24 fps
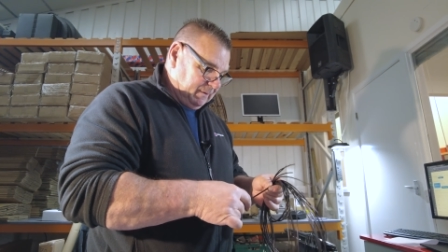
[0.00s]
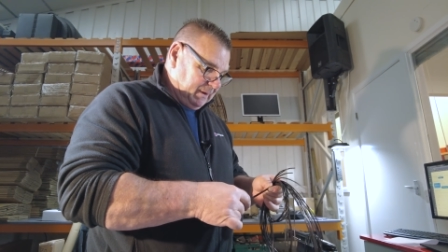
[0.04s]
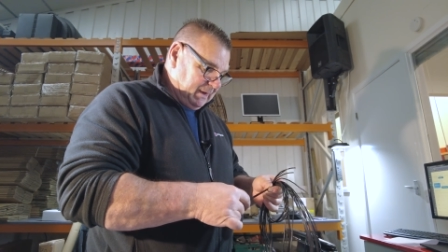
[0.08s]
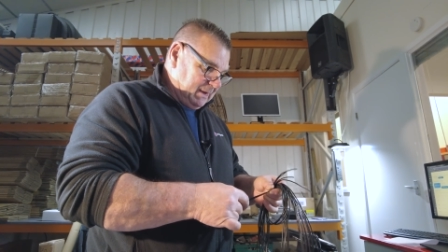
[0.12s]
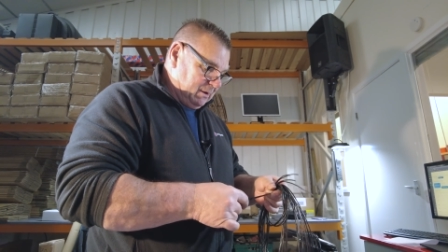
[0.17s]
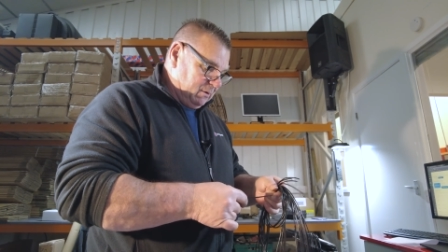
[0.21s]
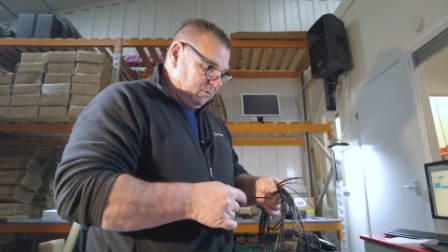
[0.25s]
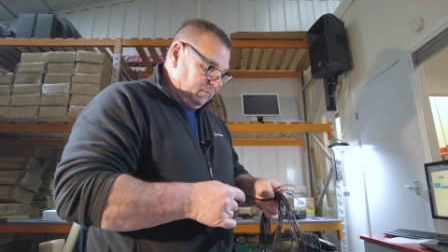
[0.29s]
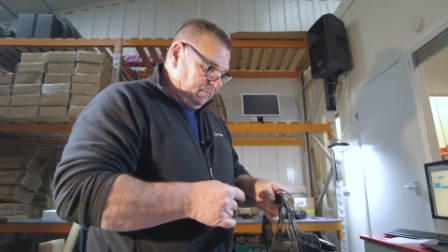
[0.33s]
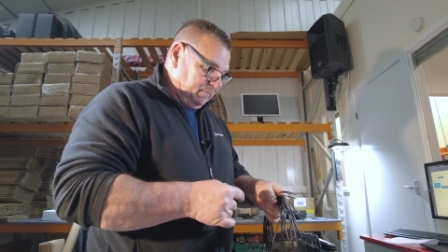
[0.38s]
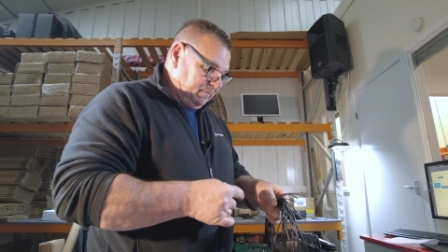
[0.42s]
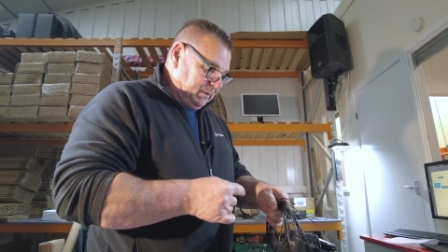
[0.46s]

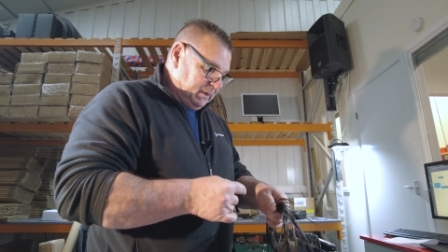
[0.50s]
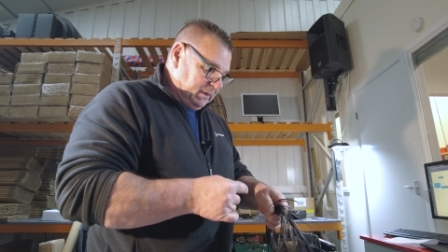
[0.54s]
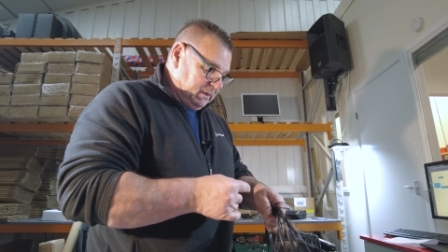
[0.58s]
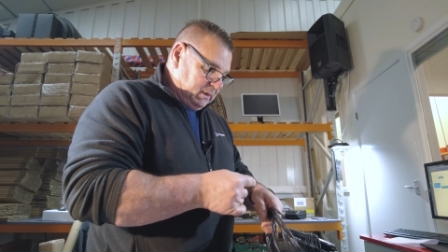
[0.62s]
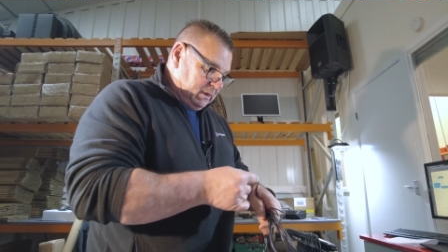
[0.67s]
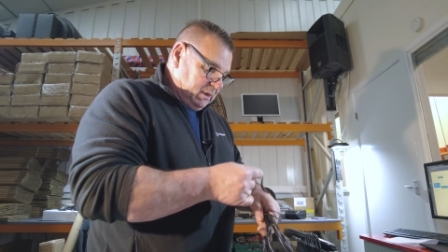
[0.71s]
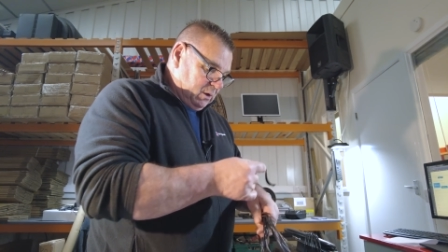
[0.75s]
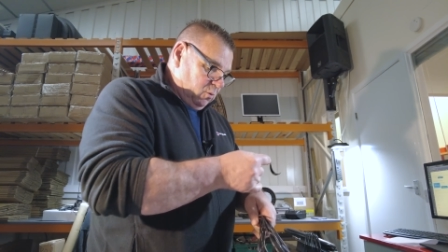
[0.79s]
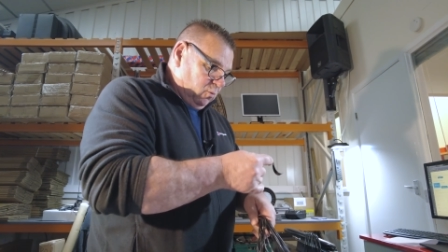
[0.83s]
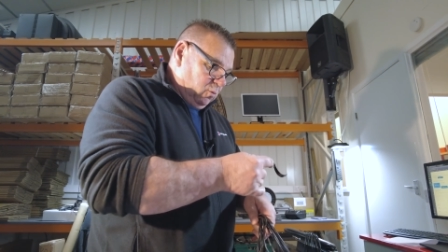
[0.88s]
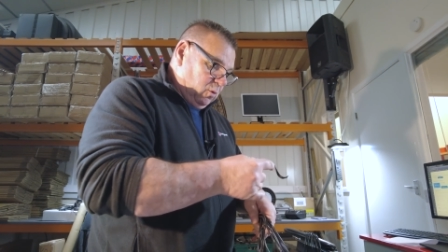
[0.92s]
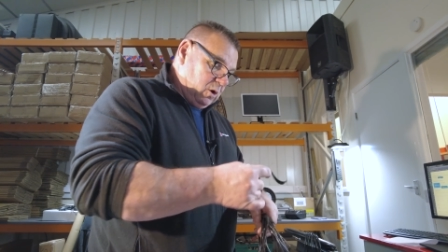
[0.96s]
Now,
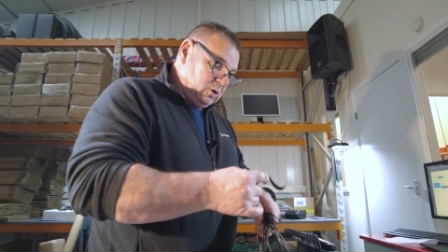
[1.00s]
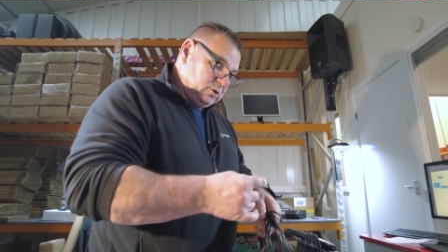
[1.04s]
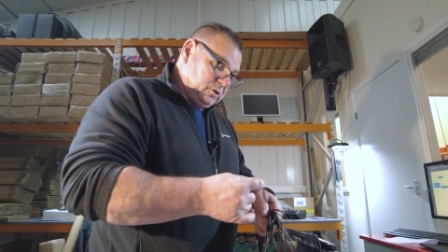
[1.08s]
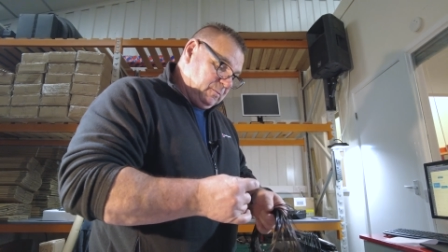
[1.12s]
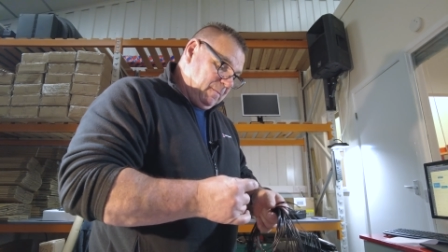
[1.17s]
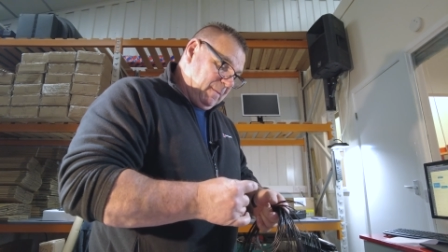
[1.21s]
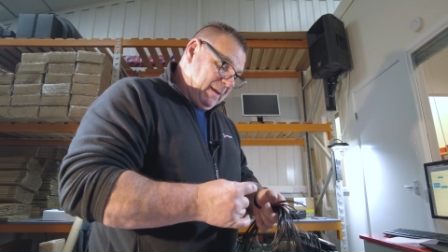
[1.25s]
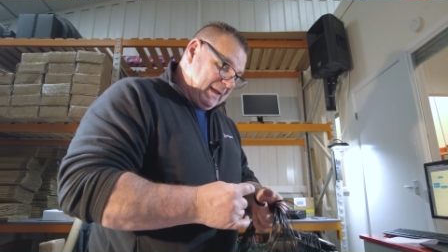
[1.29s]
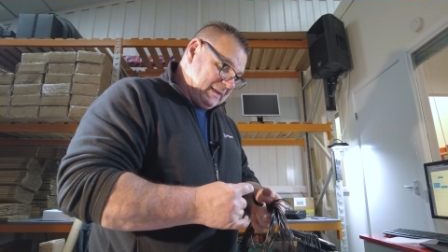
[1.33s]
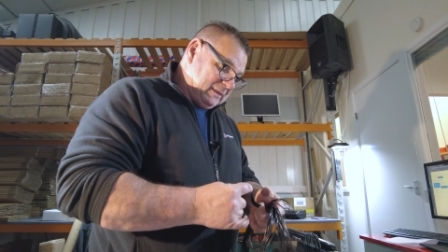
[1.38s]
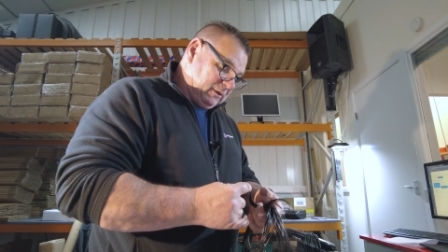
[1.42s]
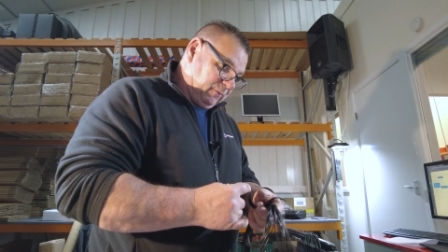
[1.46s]

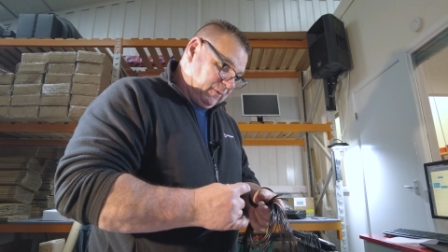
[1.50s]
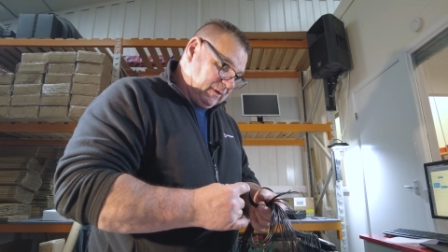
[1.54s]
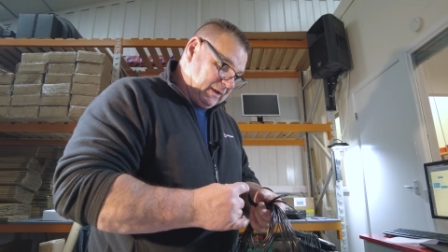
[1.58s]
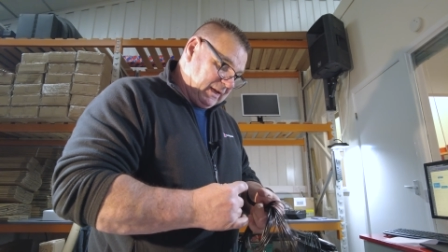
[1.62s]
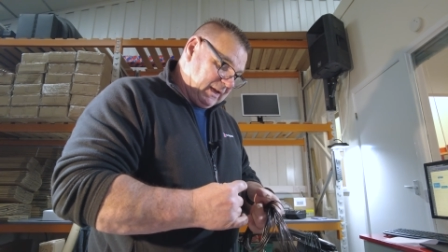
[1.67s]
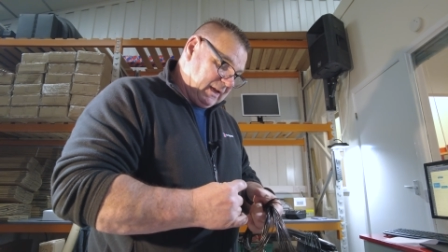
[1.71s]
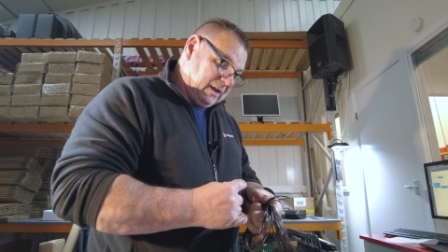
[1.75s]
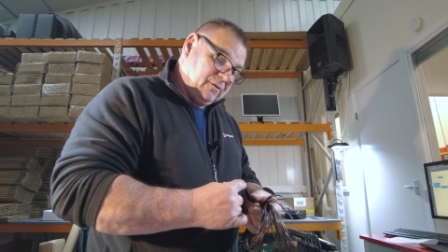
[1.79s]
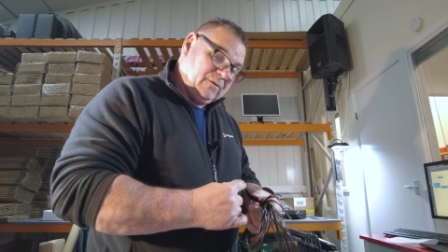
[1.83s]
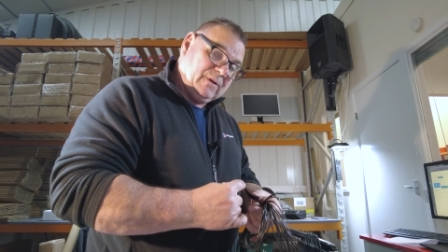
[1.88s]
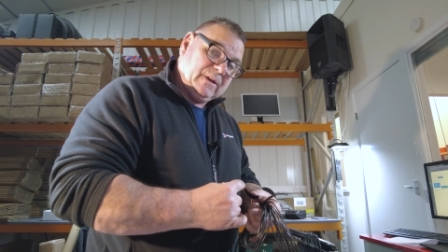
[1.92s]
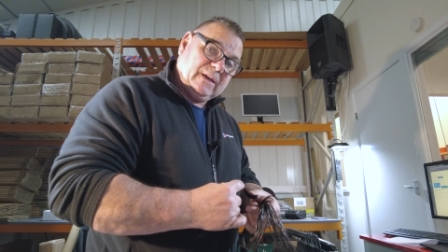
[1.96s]
watch Matt's
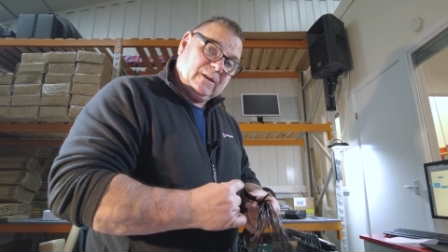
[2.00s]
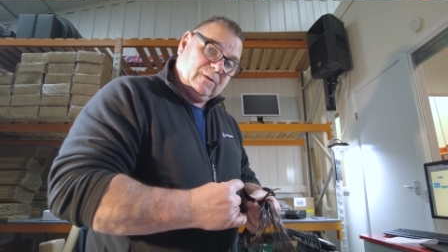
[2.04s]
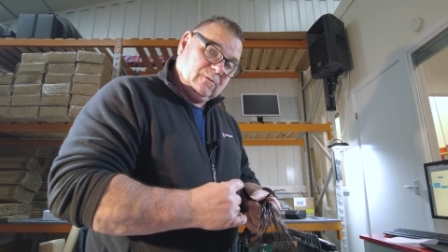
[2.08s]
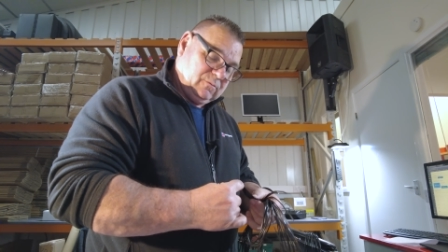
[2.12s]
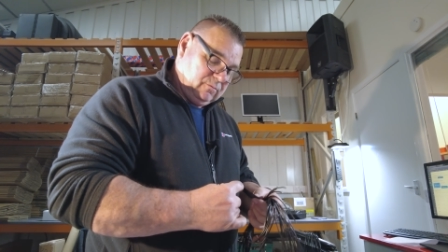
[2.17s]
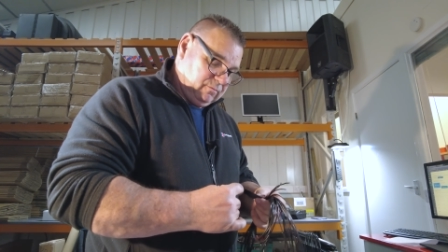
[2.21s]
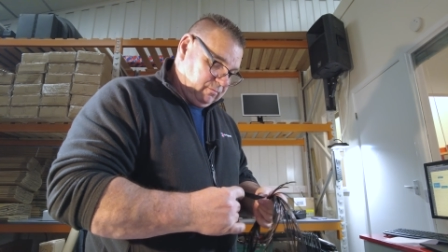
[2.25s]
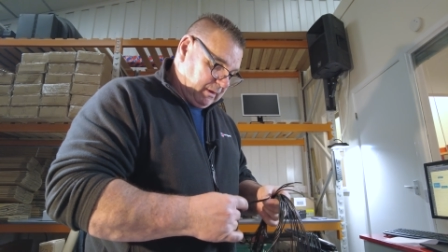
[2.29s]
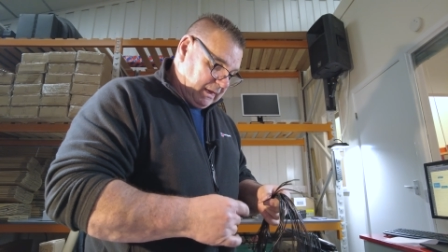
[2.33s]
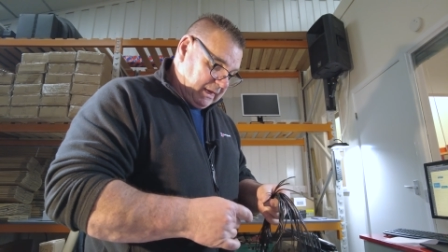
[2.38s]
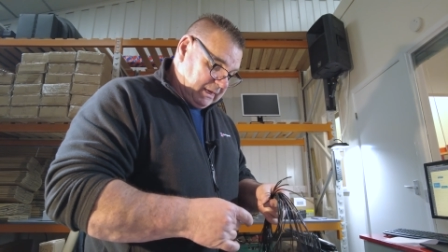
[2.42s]
video and he'll,